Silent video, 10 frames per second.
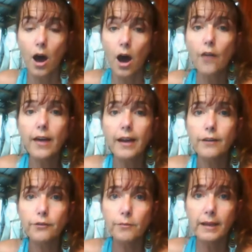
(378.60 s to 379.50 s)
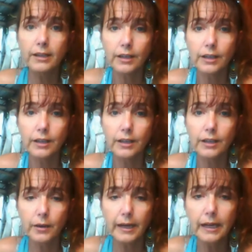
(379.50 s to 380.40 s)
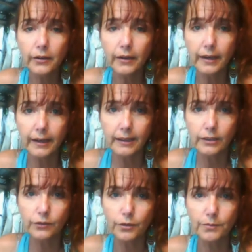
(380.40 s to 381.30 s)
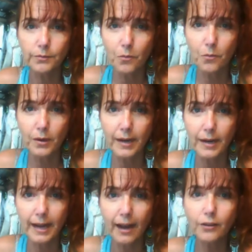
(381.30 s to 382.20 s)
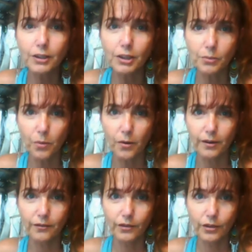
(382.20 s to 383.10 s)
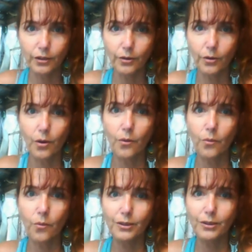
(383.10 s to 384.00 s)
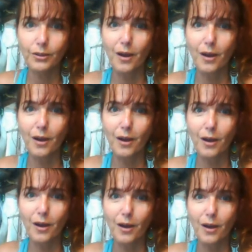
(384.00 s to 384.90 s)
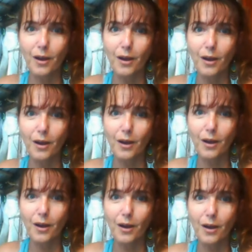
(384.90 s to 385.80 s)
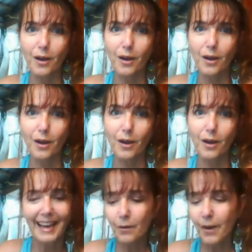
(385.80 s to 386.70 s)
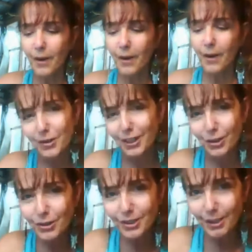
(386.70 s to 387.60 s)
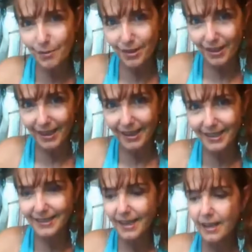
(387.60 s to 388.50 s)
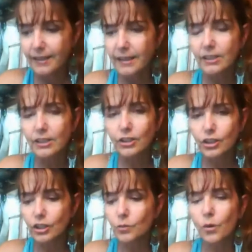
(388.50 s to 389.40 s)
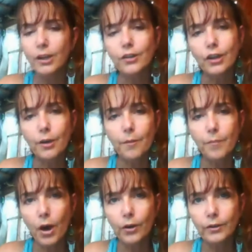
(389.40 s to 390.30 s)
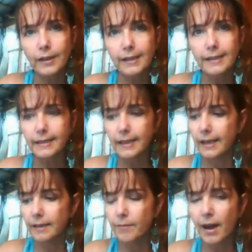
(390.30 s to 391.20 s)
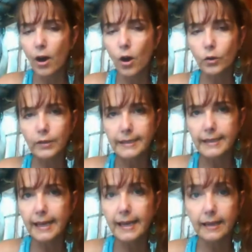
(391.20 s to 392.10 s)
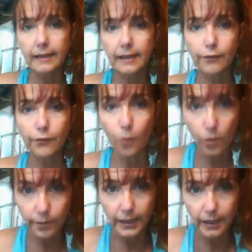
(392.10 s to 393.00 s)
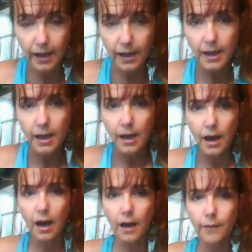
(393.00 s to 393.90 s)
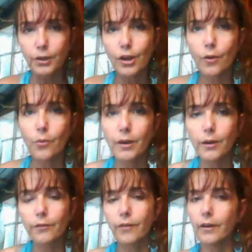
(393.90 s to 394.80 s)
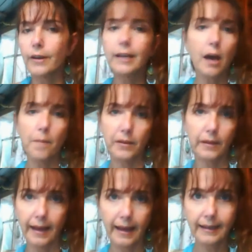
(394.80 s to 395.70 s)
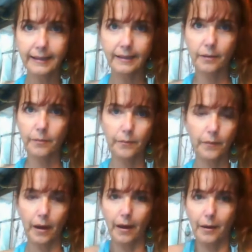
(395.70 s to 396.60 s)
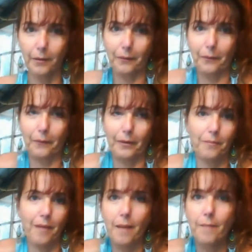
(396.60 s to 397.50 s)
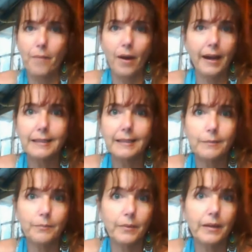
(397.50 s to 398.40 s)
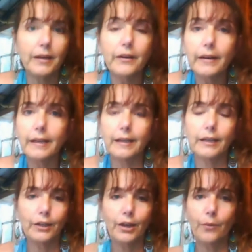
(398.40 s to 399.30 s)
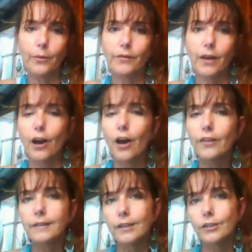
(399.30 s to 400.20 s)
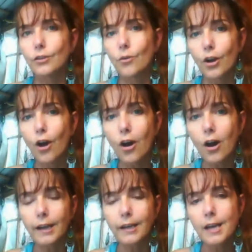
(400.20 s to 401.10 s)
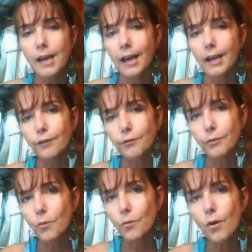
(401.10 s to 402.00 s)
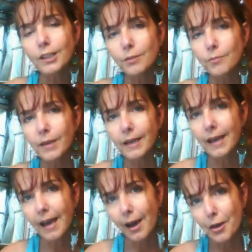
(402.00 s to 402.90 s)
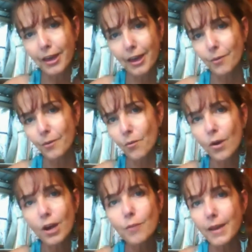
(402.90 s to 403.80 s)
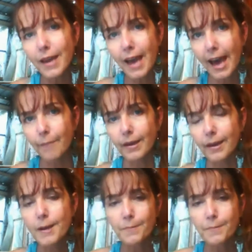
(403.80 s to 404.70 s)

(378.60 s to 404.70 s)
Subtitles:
all that information that we're hearing is from someone else's point of view on what's right for them. But anyway, I hope you can use some of these. This is just one of the components in my holistic healing formula. You know, we're very complex. We're mind, body, spirit. You know, we've got all these things going on. And if we want to be healthy and we want to be happy,